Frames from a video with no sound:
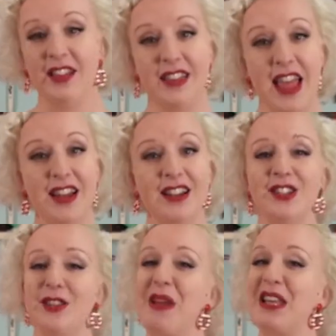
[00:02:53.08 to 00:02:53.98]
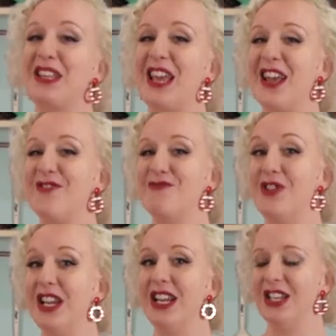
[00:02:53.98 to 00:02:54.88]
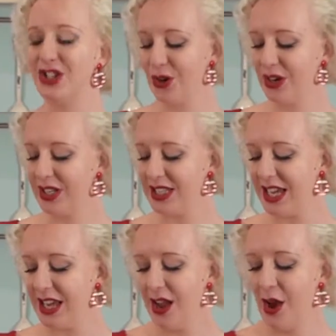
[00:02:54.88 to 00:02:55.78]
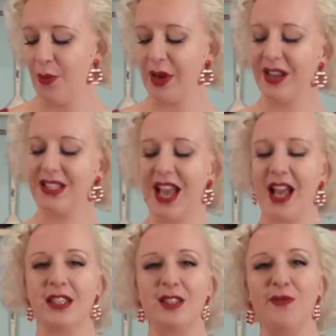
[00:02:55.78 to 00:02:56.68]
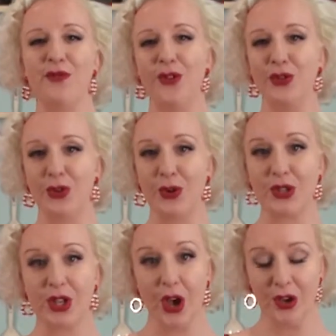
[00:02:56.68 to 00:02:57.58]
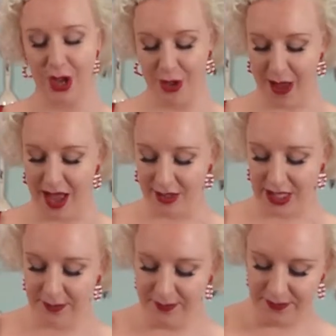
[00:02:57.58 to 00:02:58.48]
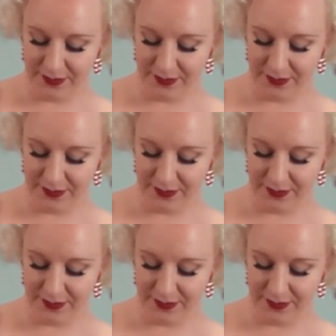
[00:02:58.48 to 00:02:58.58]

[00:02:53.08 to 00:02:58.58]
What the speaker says: Then, to make the cake really chocolatey, we're going to add some Food Thoughts cocoa powder